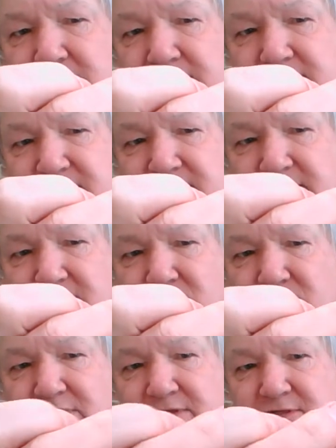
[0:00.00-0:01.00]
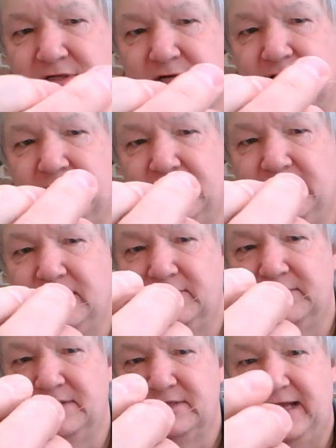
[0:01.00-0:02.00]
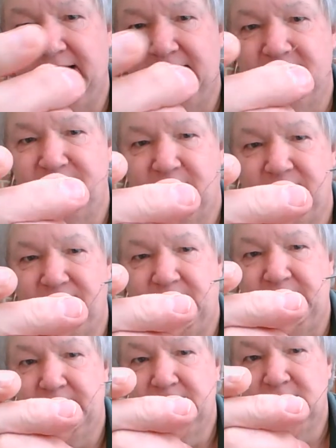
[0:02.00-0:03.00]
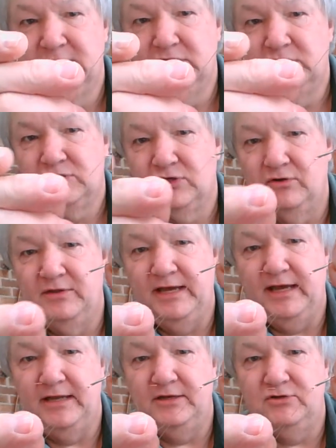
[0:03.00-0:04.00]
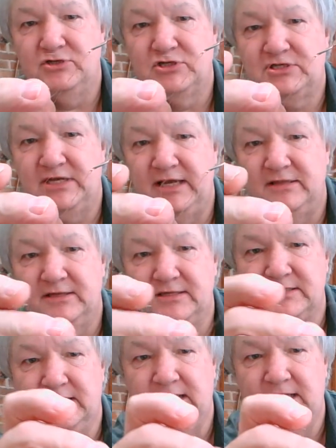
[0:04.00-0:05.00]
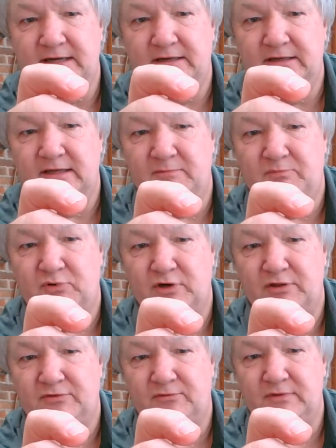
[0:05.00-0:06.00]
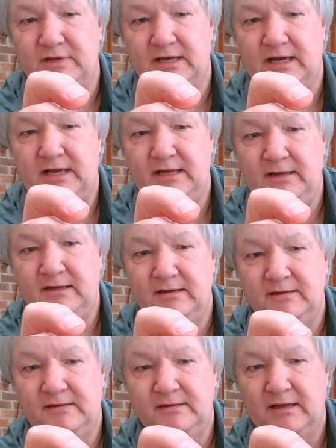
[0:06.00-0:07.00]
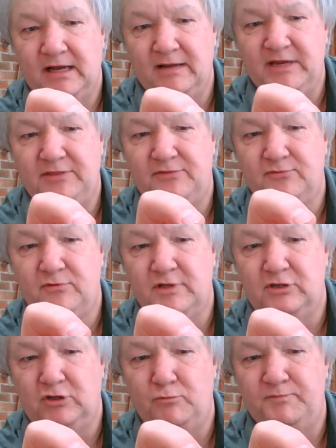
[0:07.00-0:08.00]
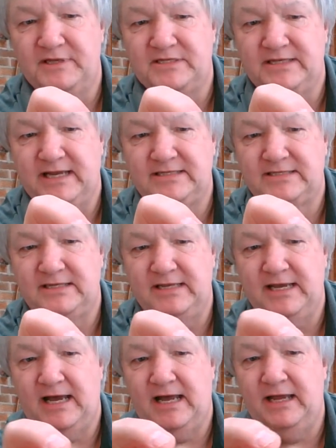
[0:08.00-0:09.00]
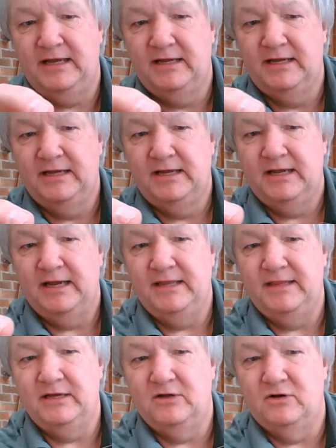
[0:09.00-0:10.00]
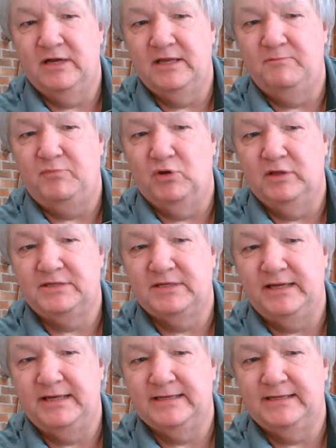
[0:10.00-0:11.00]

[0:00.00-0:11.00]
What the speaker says: These little ones are kind of hard, and this line is very fine. So then you just take this line and put it through the eye. I mean through the loop that's next to the eye, and then go ahead and pull it tight.